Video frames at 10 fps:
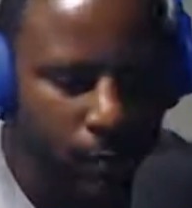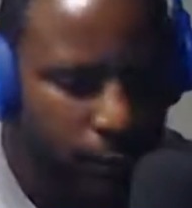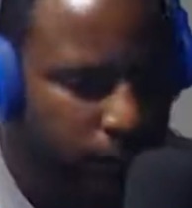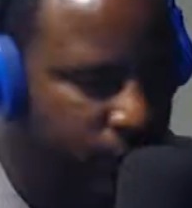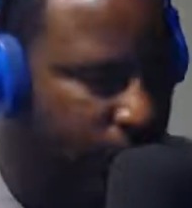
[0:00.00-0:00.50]

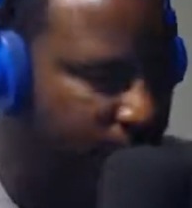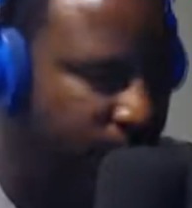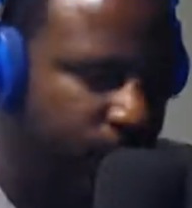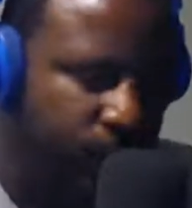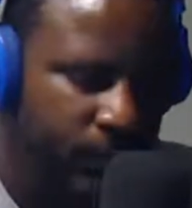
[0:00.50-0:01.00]
you say
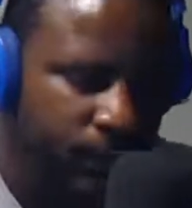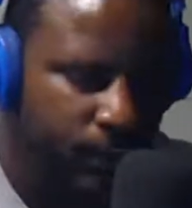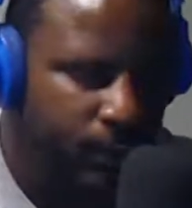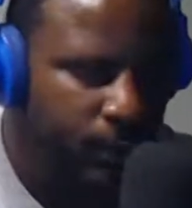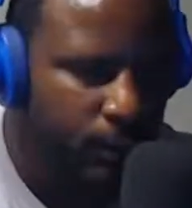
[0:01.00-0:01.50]
something.
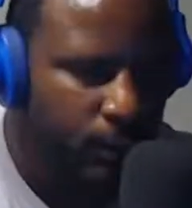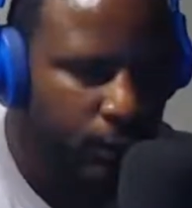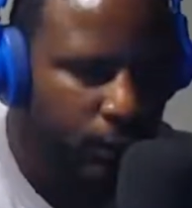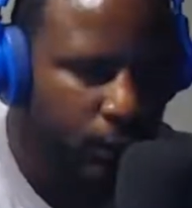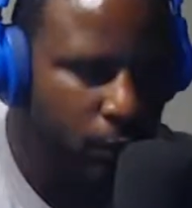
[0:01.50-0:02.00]

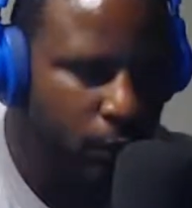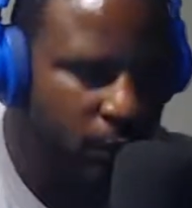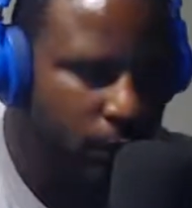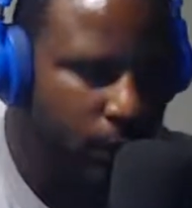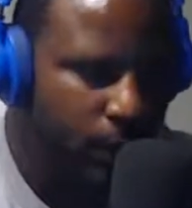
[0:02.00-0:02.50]

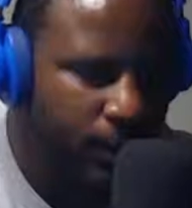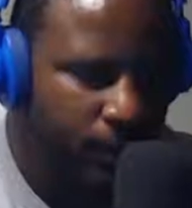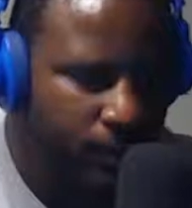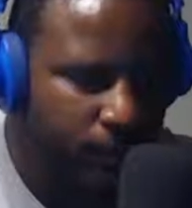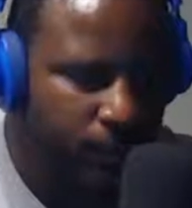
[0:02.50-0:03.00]
Let's try
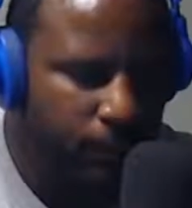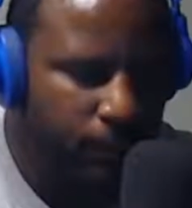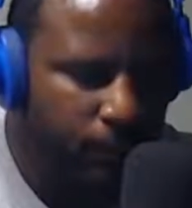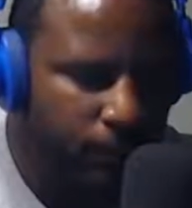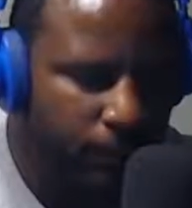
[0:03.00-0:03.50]
to
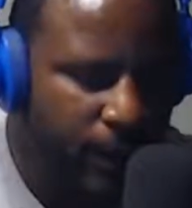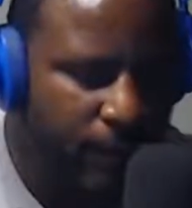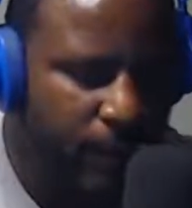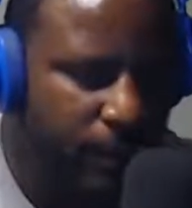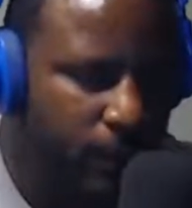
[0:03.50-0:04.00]
make
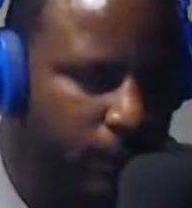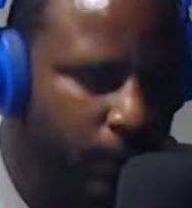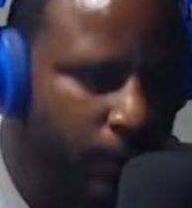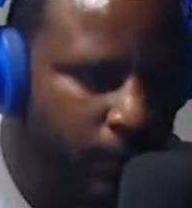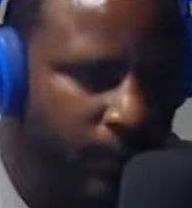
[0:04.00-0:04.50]
this a
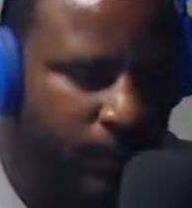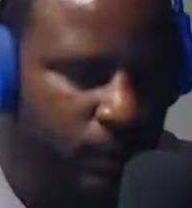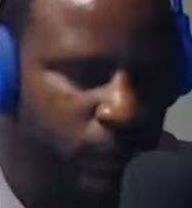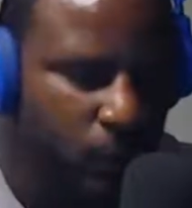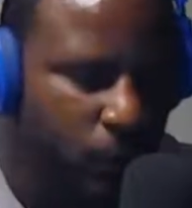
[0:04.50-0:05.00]
better place,
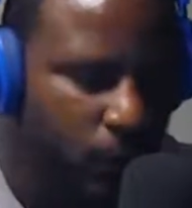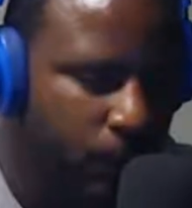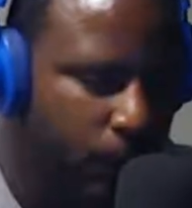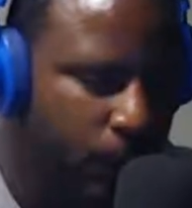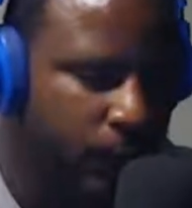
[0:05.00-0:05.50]
one
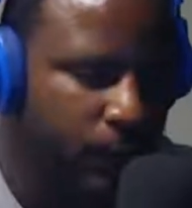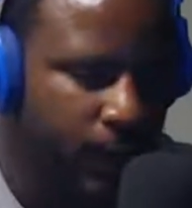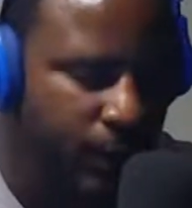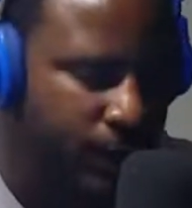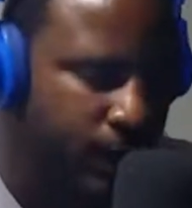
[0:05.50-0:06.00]
person at
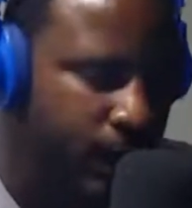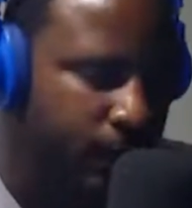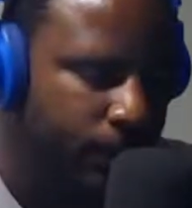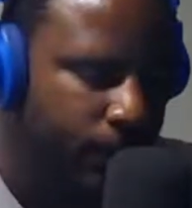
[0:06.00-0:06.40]
a time.